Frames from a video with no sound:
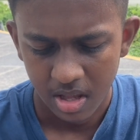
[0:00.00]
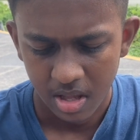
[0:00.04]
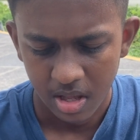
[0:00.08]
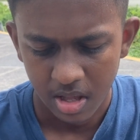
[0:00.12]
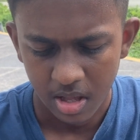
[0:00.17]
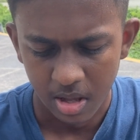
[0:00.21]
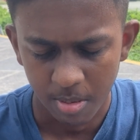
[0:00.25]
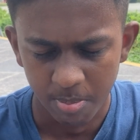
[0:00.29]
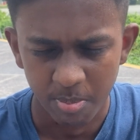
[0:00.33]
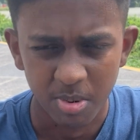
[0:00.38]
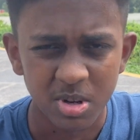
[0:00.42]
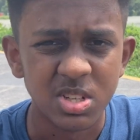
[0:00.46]

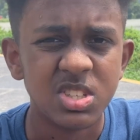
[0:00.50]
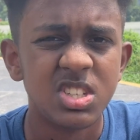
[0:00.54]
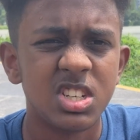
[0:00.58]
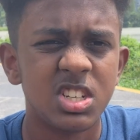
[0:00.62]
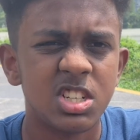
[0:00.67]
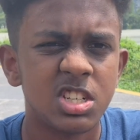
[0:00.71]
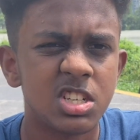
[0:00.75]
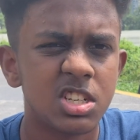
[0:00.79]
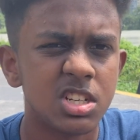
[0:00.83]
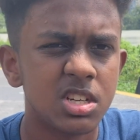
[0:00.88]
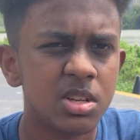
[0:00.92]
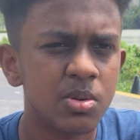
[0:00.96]
a
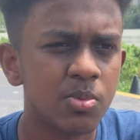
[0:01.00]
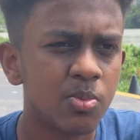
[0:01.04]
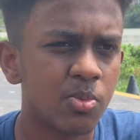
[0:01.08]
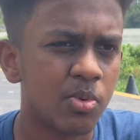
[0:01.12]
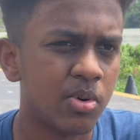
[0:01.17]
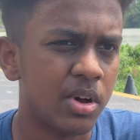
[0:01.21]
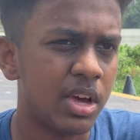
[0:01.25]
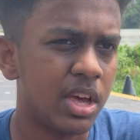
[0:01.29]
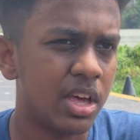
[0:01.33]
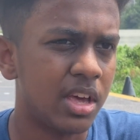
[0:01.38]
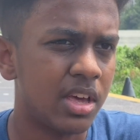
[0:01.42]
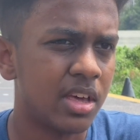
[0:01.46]
position
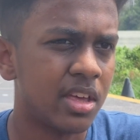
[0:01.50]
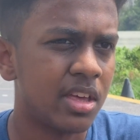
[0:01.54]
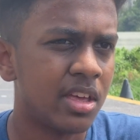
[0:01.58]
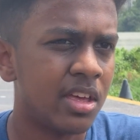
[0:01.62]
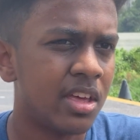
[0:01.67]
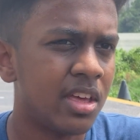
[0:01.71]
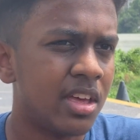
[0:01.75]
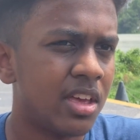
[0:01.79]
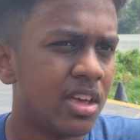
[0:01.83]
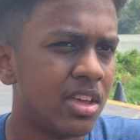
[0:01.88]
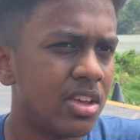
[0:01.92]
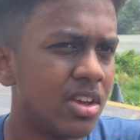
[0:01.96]
where
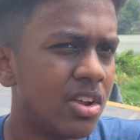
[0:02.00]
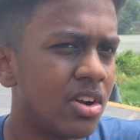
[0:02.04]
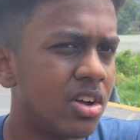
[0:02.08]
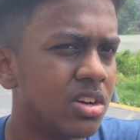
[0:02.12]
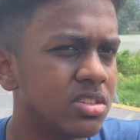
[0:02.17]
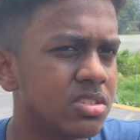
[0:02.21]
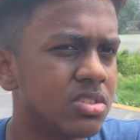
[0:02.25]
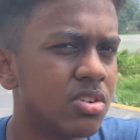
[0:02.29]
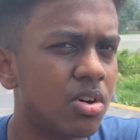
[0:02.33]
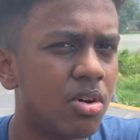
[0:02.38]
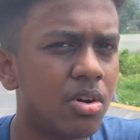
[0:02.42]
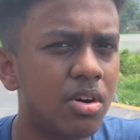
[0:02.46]
you're not
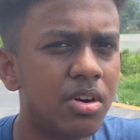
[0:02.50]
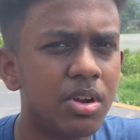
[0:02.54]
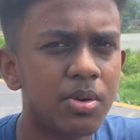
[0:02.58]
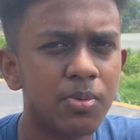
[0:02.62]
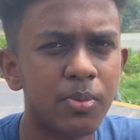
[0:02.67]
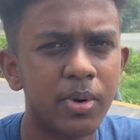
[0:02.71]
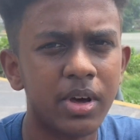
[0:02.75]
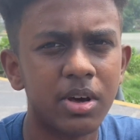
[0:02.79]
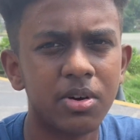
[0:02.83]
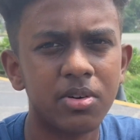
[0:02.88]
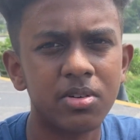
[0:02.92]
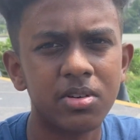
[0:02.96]
scoring
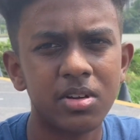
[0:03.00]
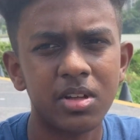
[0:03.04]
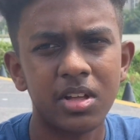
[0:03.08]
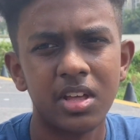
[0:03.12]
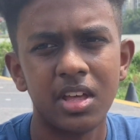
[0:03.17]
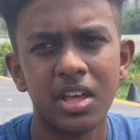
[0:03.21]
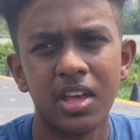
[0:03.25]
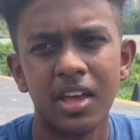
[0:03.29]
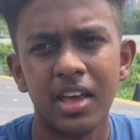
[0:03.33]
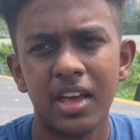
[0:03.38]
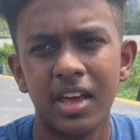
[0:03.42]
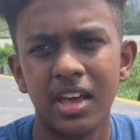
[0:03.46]
well
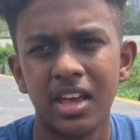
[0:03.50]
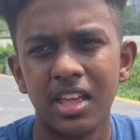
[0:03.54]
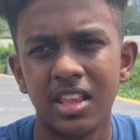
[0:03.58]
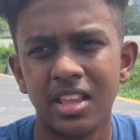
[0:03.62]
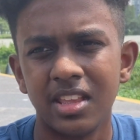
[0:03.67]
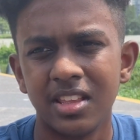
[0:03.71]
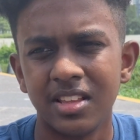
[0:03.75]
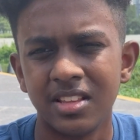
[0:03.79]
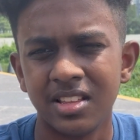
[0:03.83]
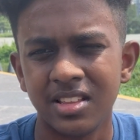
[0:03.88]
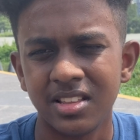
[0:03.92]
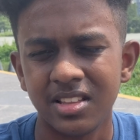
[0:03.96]

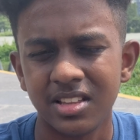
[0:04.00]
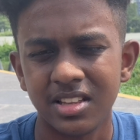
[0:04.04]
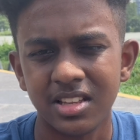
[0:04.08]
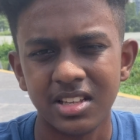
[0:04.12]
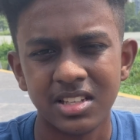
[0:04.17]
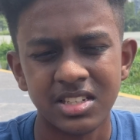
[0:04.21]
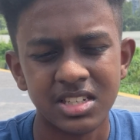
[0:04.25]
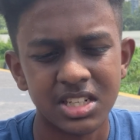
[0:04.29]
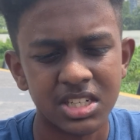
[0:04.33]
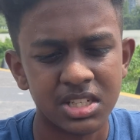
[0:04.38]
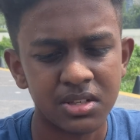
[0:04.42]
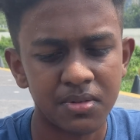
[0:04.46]
and it
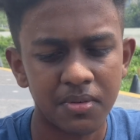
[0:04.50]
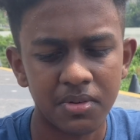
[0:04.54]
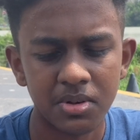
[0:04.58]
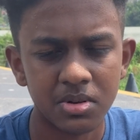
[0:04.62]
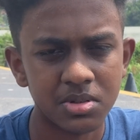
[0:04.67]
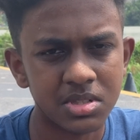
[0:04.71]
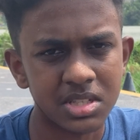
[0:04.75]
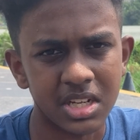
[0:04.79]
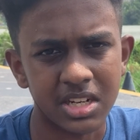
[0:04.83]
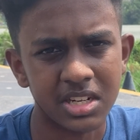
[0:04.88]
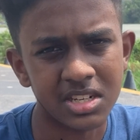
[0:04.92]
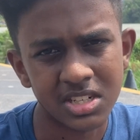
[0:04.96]
just
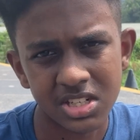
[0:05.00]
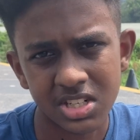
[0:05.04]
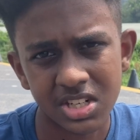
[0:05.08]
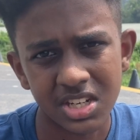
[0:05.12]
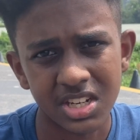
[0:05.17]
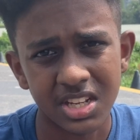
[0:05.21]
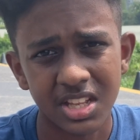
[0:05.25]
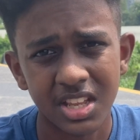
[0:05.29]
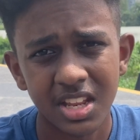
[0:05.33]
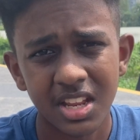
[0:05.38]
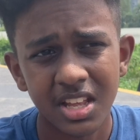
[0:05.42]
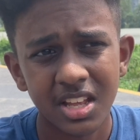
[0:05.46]
feels like
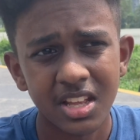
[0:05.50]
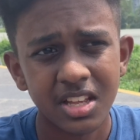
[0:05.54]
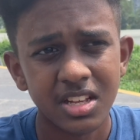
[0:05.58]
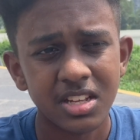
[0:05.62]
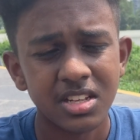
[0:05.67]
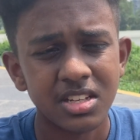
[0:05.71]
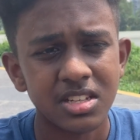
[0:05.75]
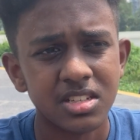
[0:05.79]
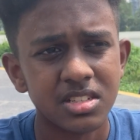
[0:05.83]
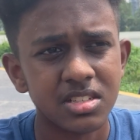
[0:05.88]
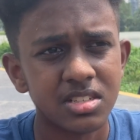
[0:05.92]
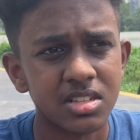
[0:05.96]
shit.
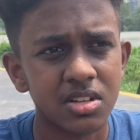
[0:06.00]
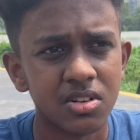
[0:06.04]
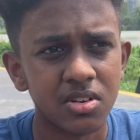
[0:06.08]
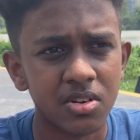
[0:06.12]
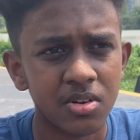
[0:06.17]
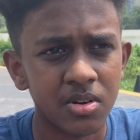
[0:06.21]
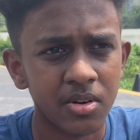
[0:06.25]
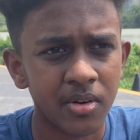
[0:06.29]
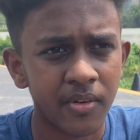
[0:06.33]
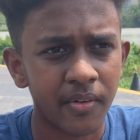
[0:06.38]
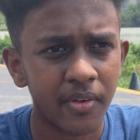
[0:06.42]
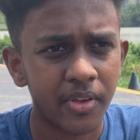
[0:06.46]

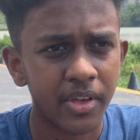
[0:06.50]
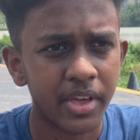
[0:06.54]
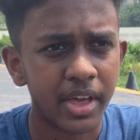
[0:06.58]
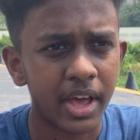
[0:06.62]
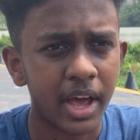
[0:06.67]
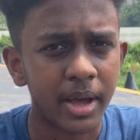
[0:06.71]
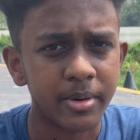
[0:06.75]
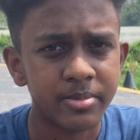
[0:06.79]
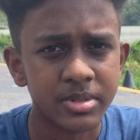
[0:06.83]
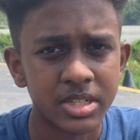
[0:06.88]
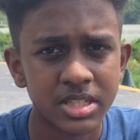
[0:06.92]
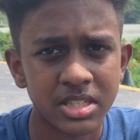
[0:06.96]
So
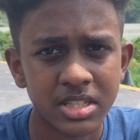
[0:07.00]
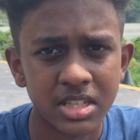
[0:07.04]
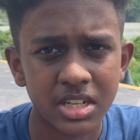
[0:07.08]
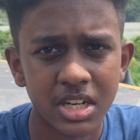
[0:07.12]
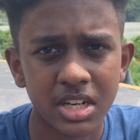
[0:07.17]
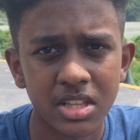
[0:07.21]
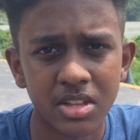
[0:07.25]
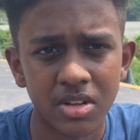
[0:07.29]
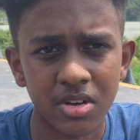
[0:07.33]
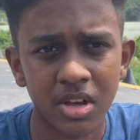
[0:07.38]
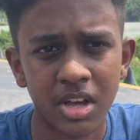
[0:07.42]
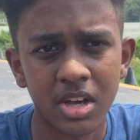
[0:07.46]
I'm just here
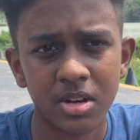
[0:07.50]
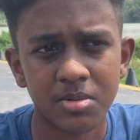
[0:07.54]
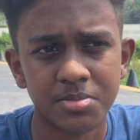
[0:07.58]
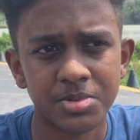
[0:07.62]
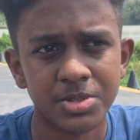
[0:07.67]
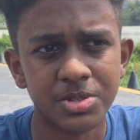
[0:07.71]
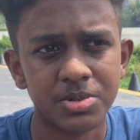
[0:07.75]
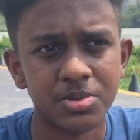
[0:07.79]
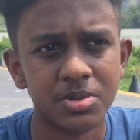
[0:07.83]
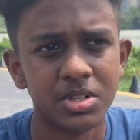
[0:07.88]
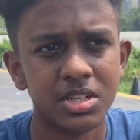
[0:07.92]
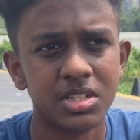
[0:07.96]
to help
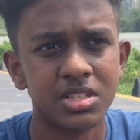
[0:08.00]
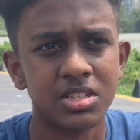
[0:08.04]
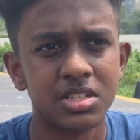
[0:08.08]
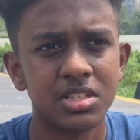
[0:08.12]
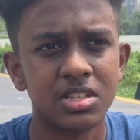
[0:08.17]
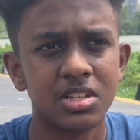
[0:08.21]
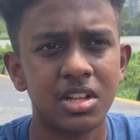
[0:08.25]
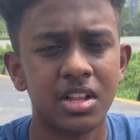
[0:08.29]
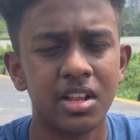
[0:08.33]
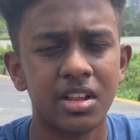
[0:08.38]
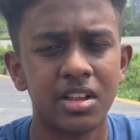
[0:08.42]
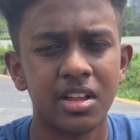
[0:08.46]
students
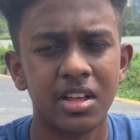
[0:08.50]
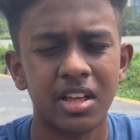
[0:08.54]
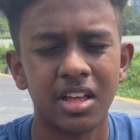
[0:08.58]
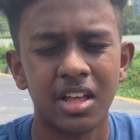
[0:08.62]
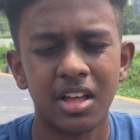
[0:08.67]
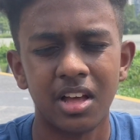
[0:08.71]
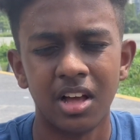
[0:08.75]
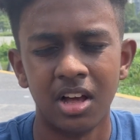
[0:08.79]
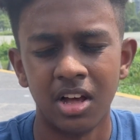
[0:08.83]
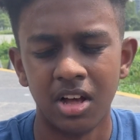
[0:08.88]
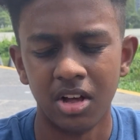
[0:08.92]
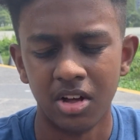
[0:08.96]

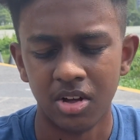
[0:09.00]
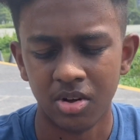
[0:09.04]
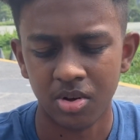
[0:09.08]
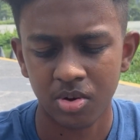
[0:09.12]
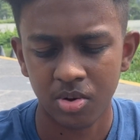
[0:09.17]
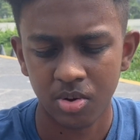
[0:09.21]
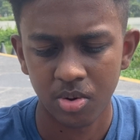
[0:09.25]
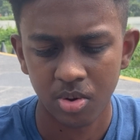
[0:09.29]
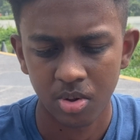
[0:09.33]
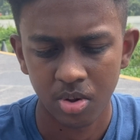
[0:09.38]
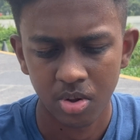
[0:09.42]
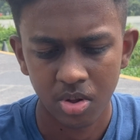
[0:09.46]

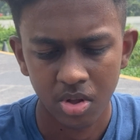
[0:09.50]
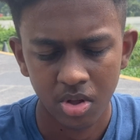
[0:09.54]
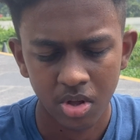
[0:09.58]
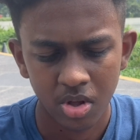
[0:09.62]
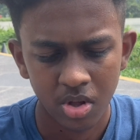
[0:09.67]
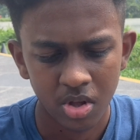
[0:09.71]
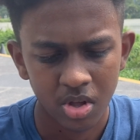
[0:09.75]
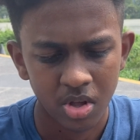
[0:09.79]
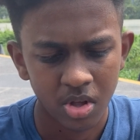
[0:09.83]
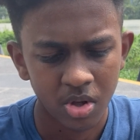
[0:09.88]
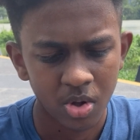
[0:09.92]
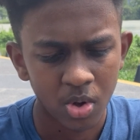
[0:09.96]

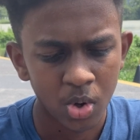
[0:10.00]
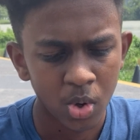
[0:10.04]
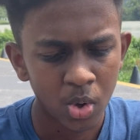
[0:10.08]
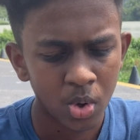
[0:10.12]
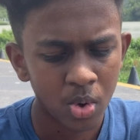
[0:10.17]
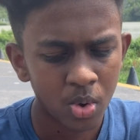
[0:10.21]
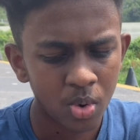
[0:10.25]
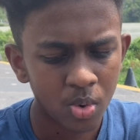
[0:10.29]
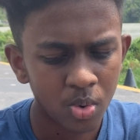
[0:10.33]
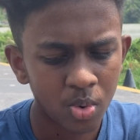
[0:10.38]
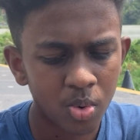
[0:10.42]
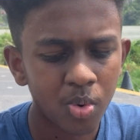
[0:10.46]

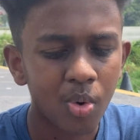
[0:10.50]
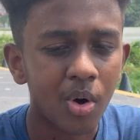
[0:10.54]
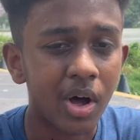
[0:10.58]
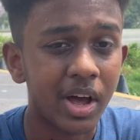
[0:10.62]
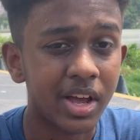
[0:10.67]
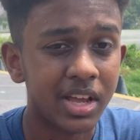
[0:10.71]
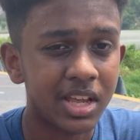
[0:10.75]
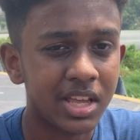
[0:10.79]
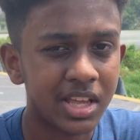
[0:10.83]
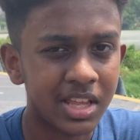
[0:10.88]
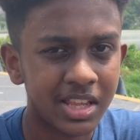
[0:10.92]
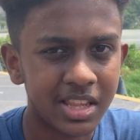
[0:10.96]
who are
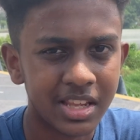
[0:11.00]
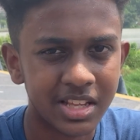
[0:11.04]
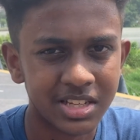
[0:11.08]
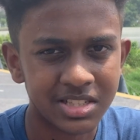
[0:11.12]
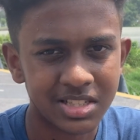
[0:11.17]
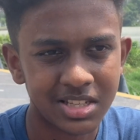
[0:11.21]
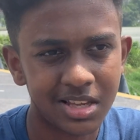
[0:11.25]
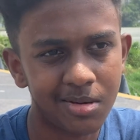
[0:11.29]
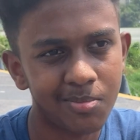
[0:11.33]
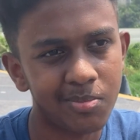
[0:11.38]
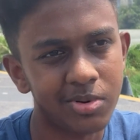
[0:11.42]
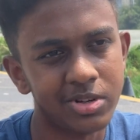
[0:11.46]
in the
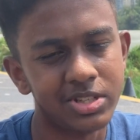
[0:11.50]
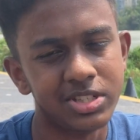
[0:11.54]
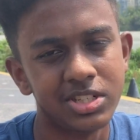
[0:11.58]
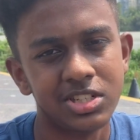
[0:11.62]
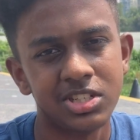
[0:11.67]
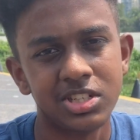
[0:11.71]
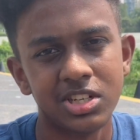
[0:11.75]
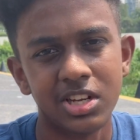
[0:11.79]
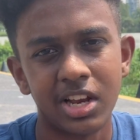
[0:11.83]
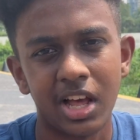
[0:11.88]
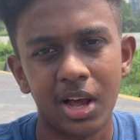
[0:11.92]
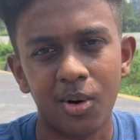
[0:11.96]
same
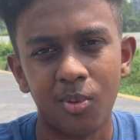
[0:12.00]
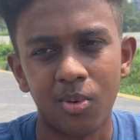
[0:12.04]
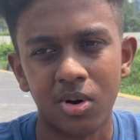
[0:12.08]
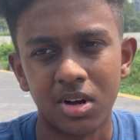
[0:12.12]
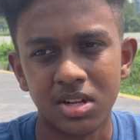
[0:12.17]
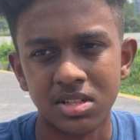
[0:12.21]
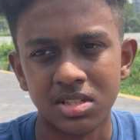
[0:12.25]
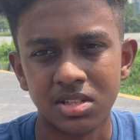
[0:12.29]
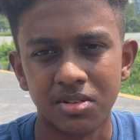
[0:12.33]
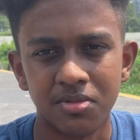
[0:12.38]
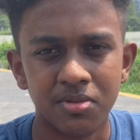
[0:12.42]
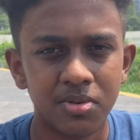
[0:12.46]
position I
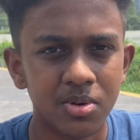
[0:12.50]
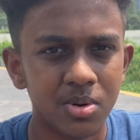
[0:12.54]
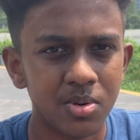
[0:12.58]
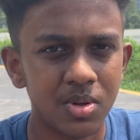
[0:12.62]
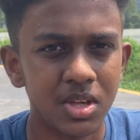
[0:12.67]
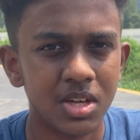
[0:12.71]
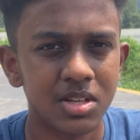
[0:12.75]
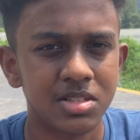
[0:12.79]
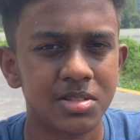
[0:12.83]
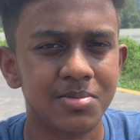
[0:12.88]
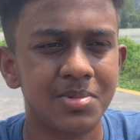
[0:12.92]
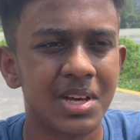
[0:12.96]
was a few
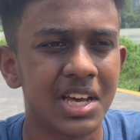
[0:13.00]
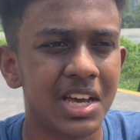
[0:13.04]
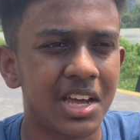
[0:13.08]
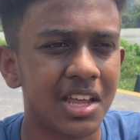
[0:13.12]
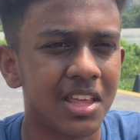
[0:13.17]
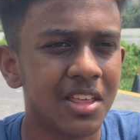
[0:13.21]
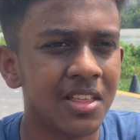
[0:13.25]
years back.